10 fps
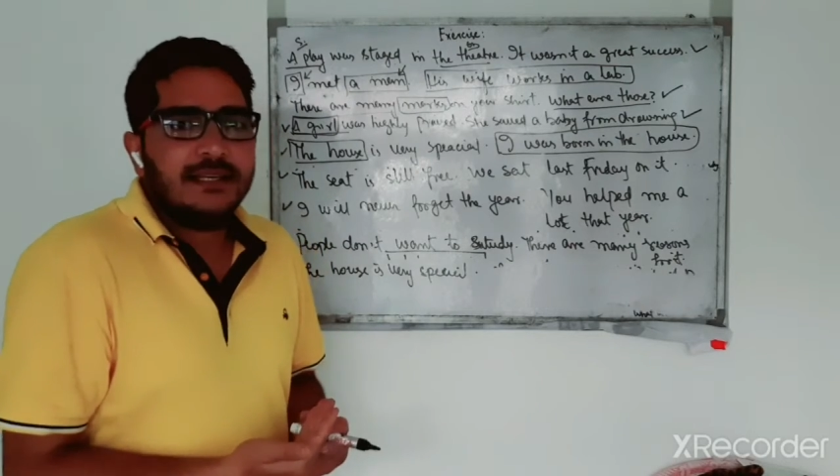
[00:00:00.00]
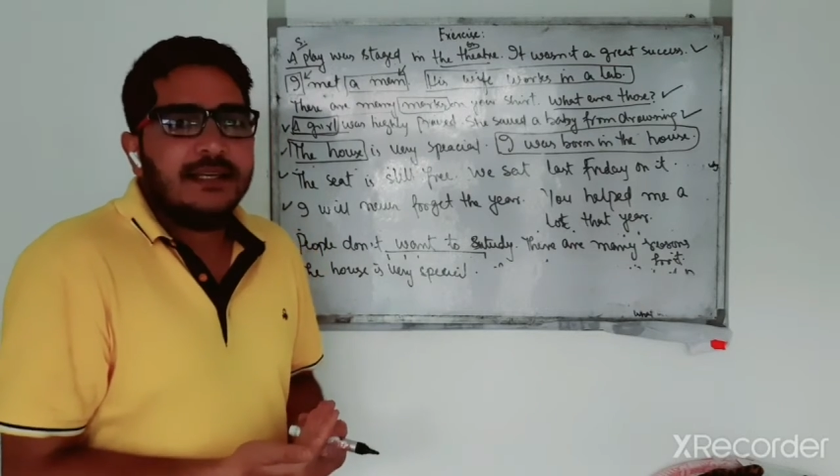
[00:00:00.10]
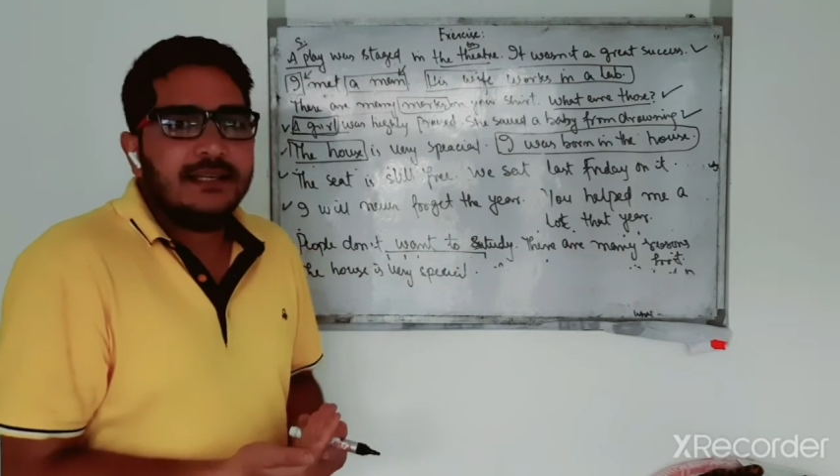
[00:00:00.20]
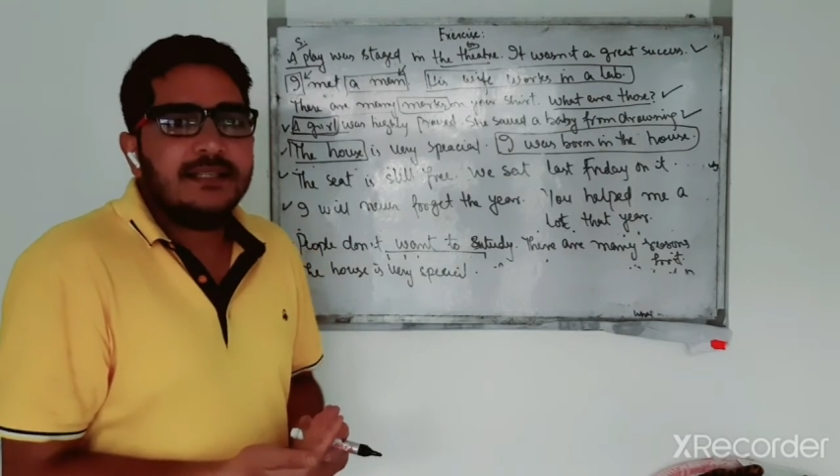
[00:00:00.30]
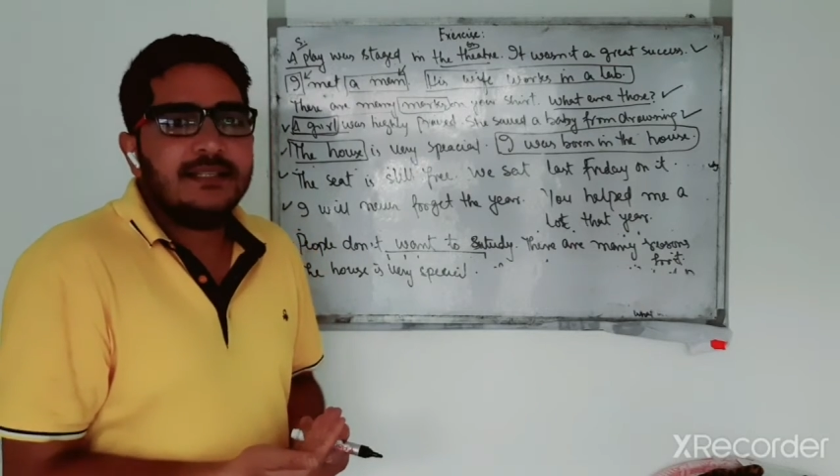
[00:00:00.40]

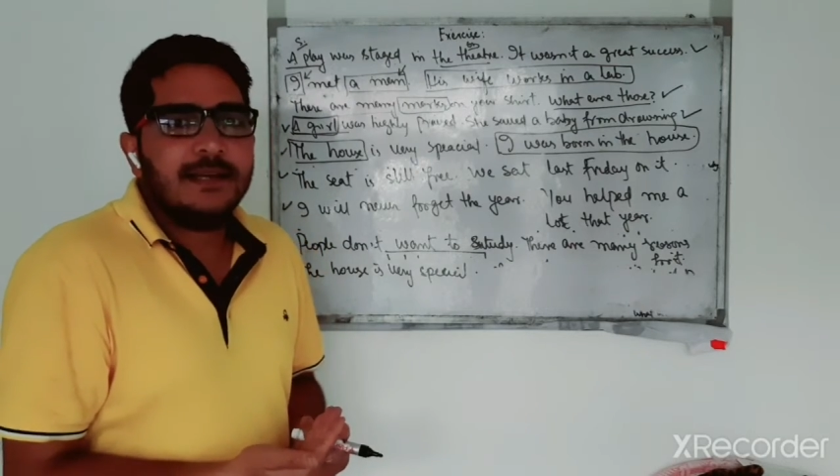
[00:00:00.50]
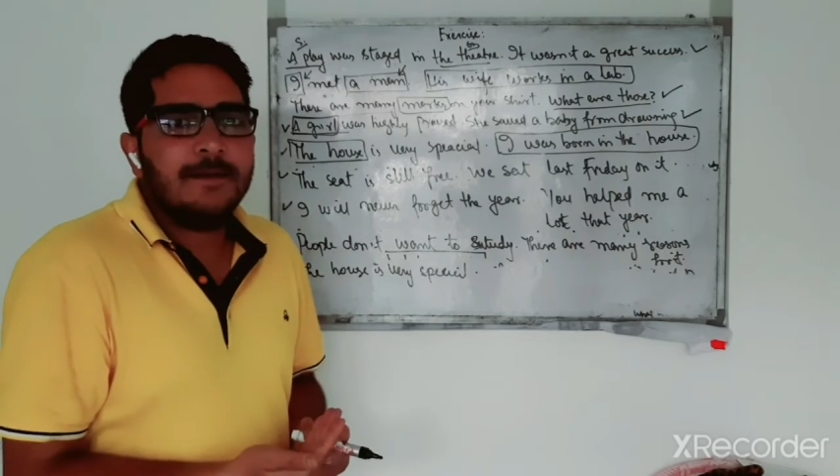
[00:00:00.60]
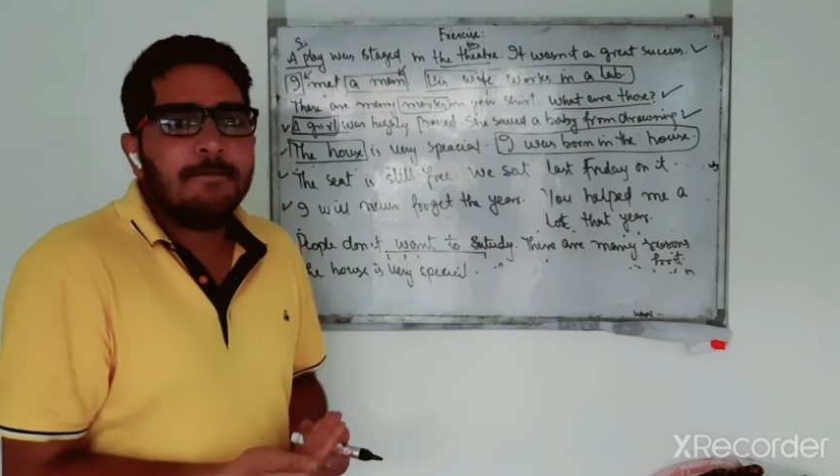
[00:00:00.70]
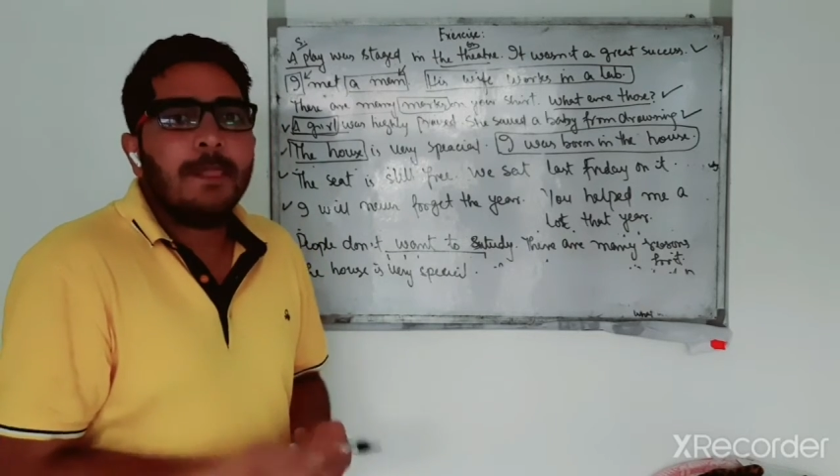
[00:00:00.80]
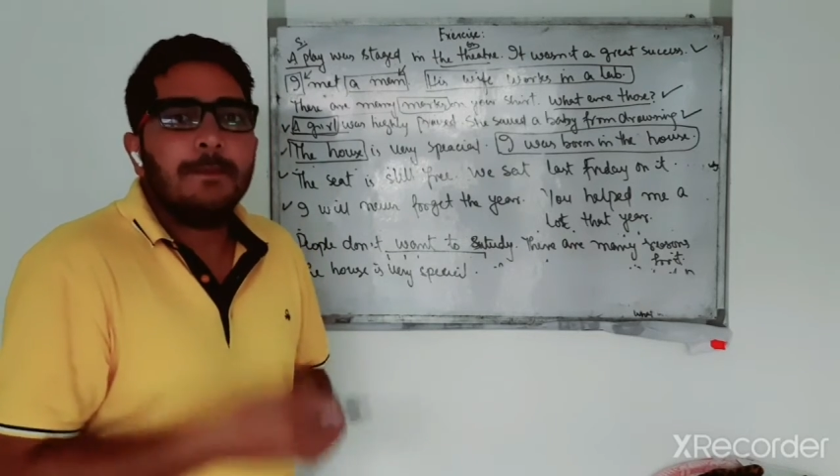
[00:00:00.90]
It is a
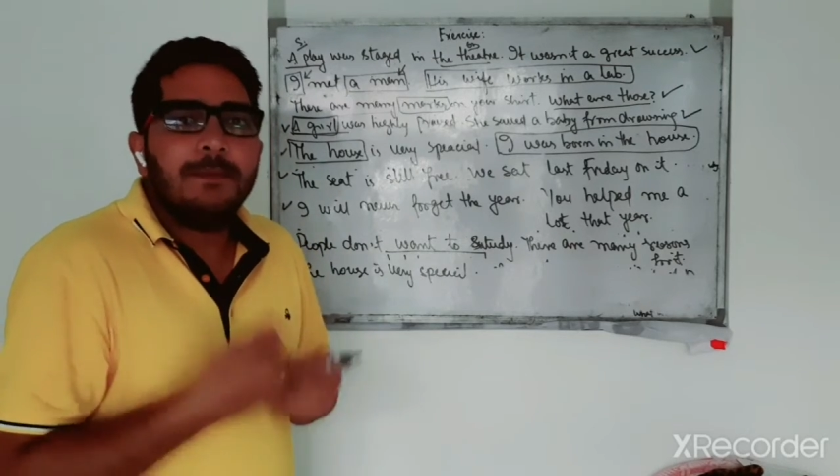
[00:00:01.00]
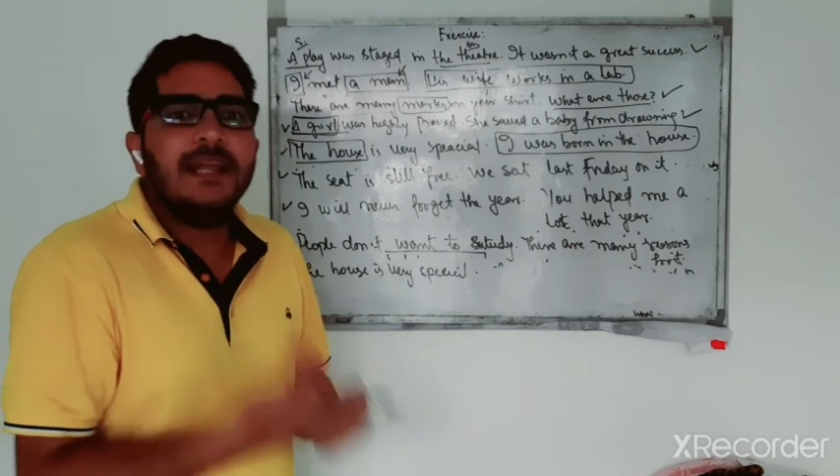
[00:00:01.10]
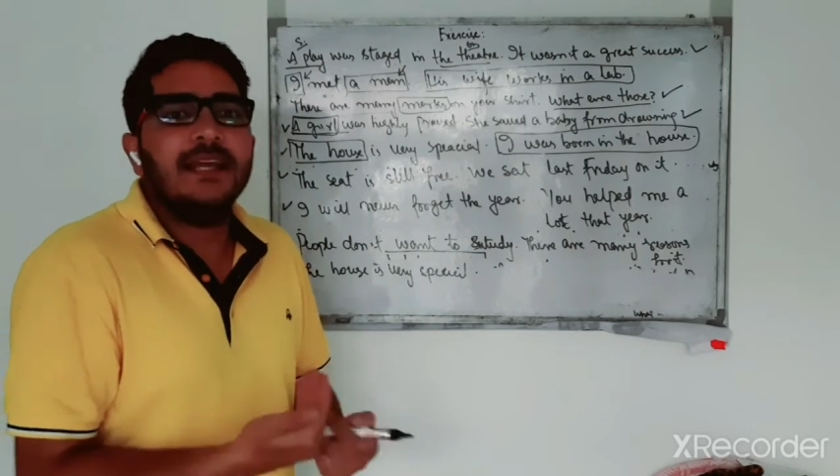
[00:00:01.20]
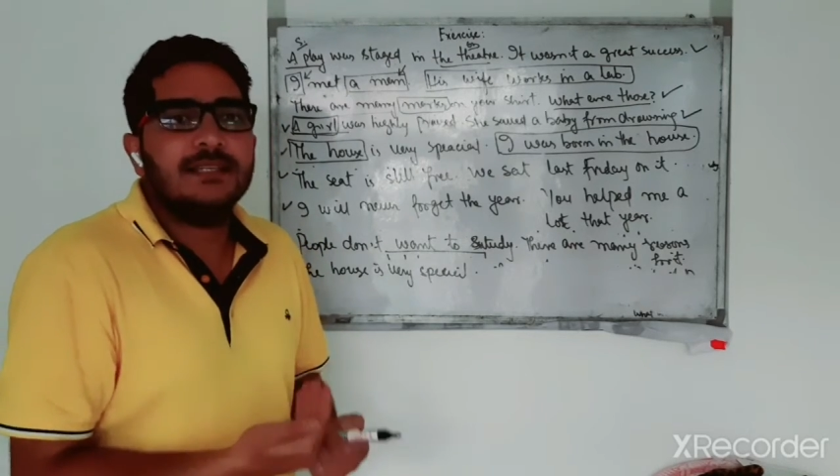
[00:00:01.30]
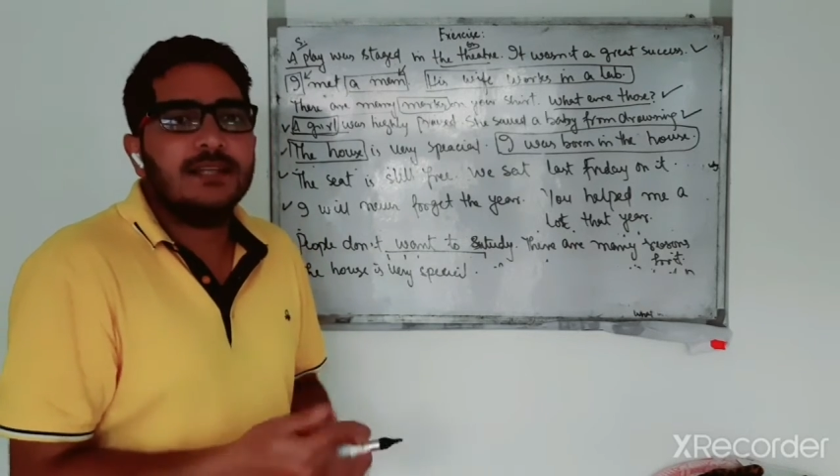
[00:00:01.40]

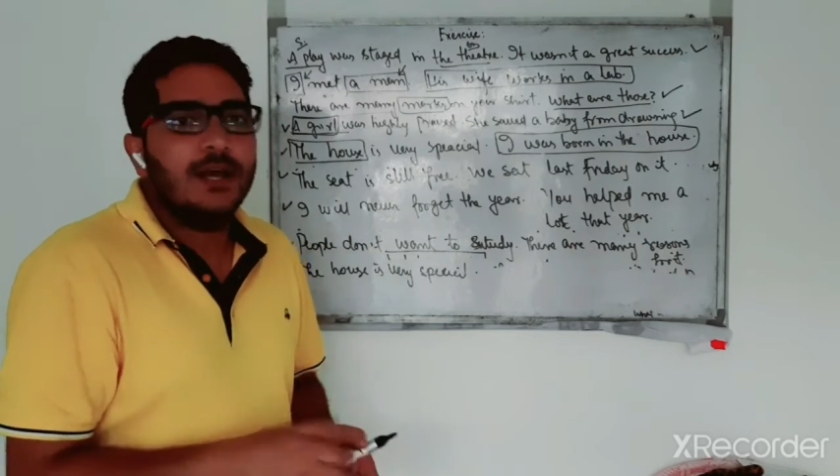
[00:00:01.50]
place.